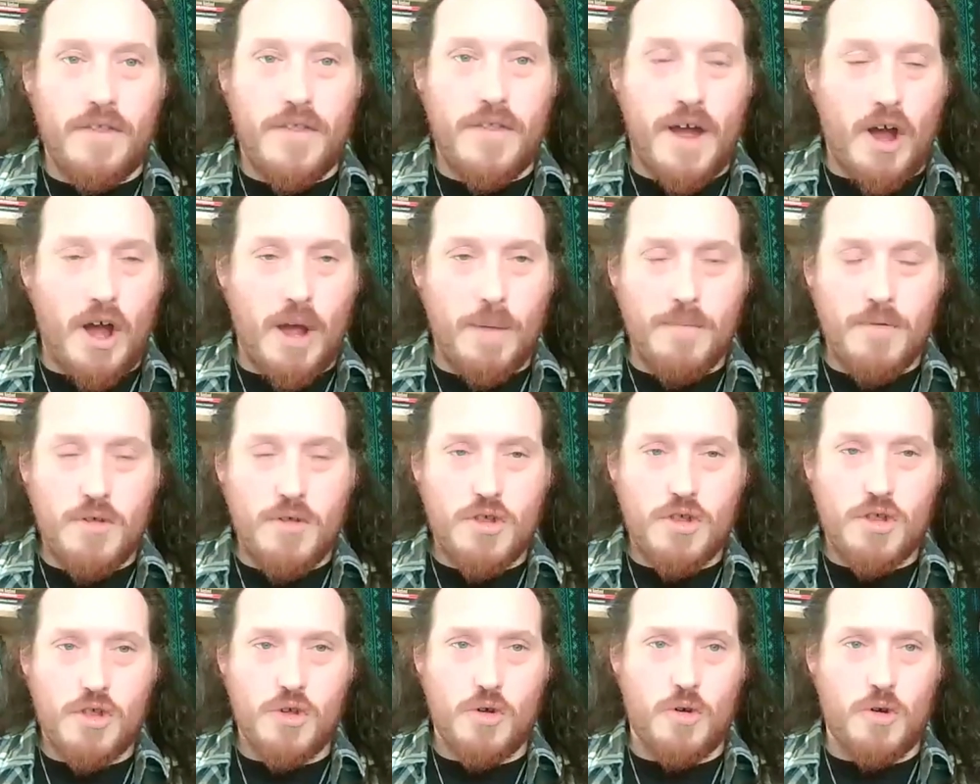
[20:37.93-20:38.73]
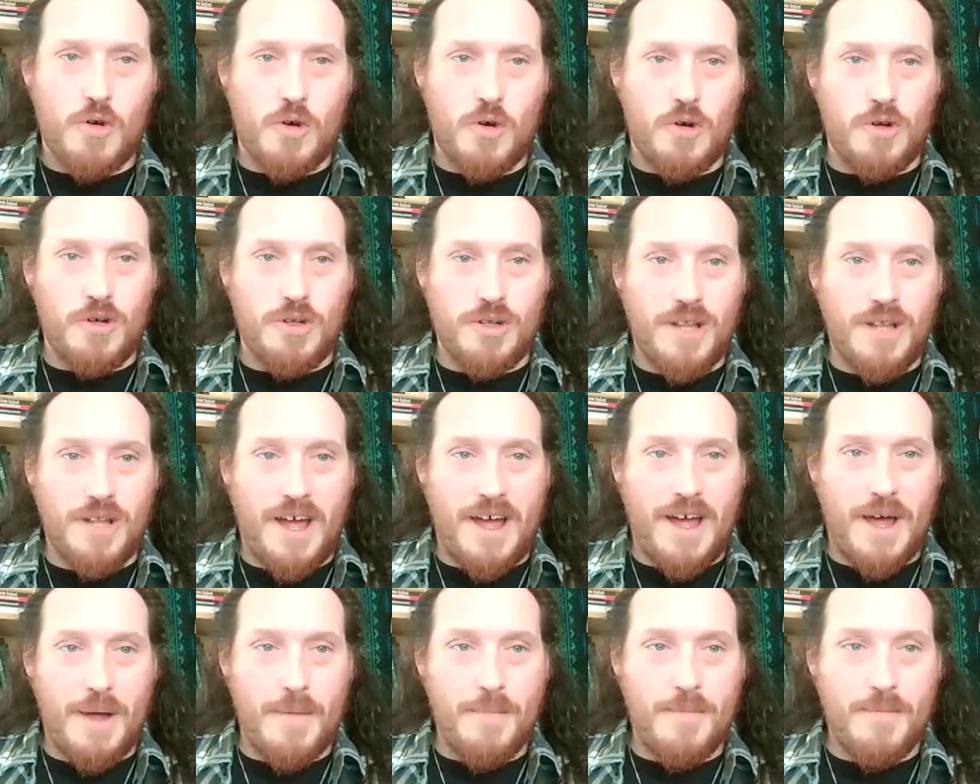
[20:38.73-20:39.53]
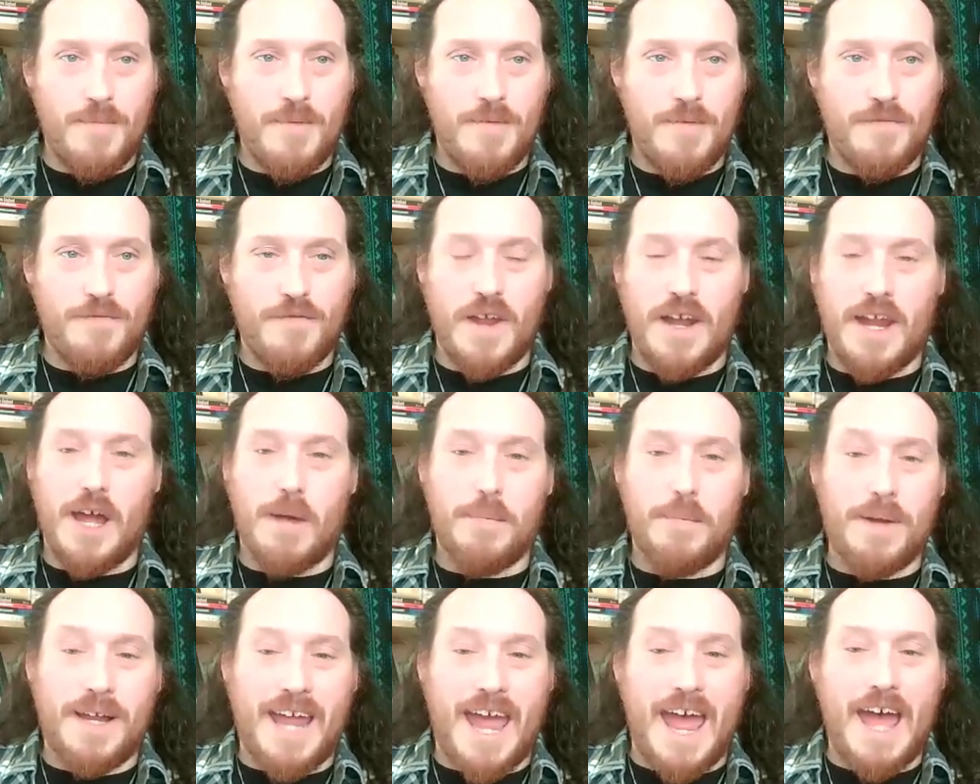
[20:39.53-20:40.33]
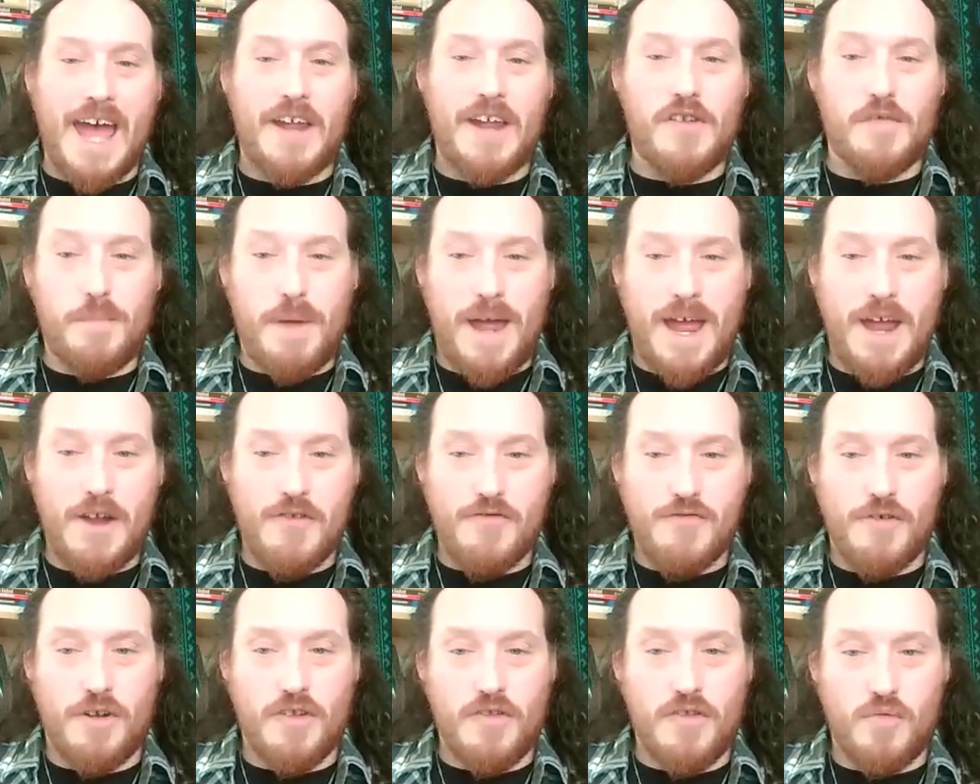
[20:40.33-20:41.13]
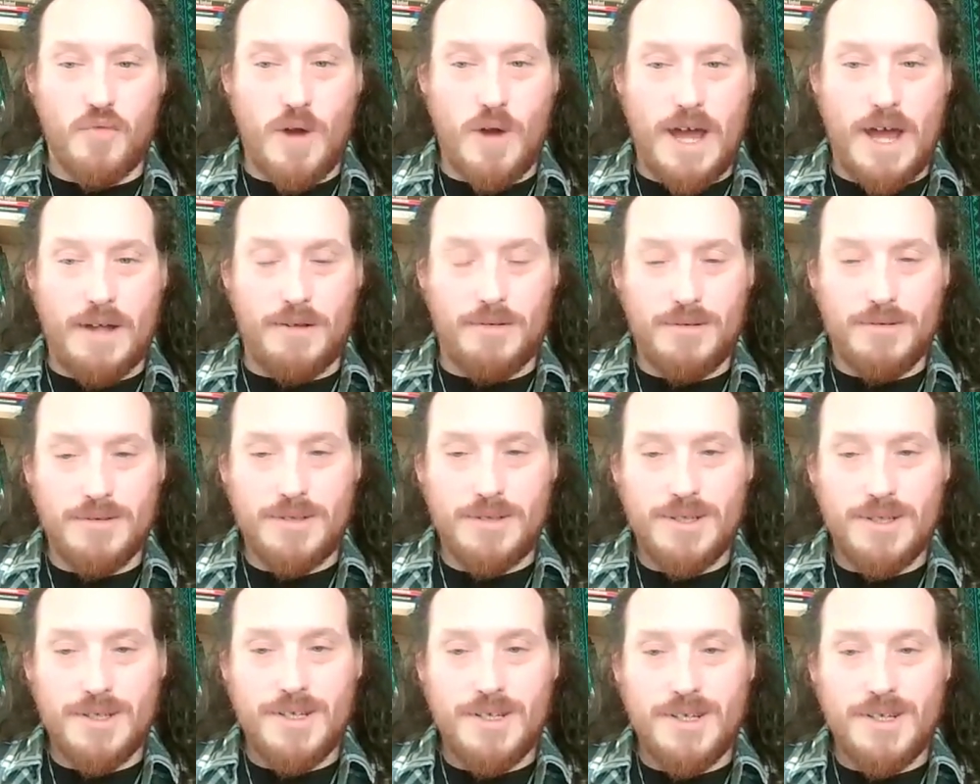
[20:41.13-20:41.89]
that I'm sure um, filling up a can of petrol as well,